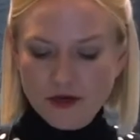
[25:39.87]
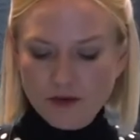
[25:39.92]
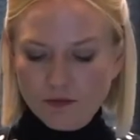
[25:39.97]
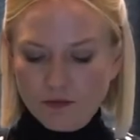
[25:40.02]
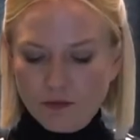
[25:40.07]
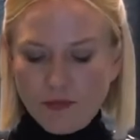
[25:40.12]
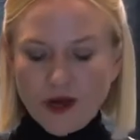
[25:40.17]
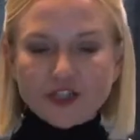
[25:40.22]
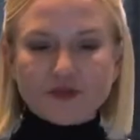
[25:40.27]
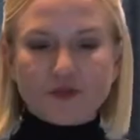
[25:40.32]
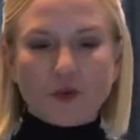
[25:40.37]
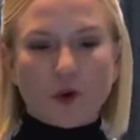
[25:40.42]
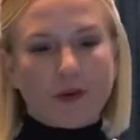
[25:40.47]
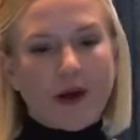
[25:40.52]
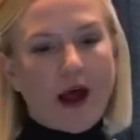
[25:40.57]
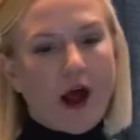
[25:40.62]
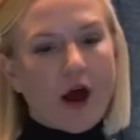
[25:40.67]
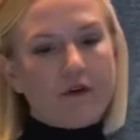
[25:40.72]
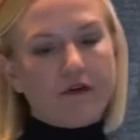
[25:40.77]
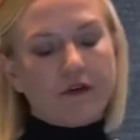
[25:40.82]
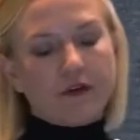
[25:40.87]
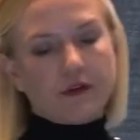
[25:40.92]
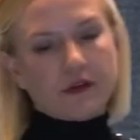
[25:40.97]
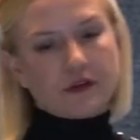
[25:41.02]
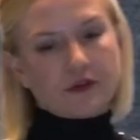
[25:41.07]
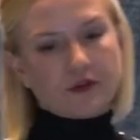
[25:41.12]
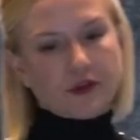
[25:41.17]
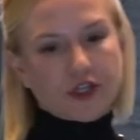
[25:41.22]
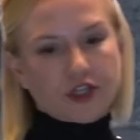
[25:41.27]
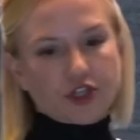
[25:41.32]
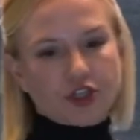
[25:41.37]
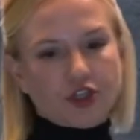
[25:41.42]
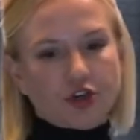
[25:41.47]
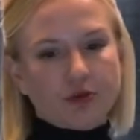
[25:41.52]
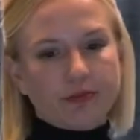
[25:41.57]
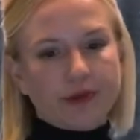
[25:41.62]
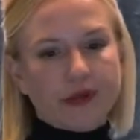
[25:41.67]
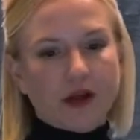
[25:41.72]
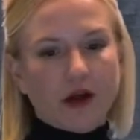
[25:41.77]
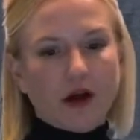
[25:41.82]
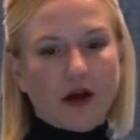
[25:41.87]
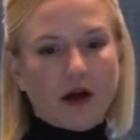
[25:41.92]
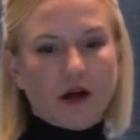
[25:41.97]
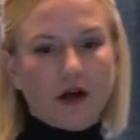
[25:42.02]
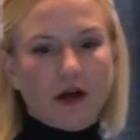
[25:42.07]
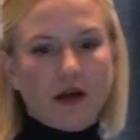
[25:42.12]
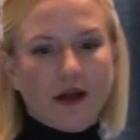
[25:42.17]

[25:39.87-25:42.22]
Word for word: much more powerful than traditional PR.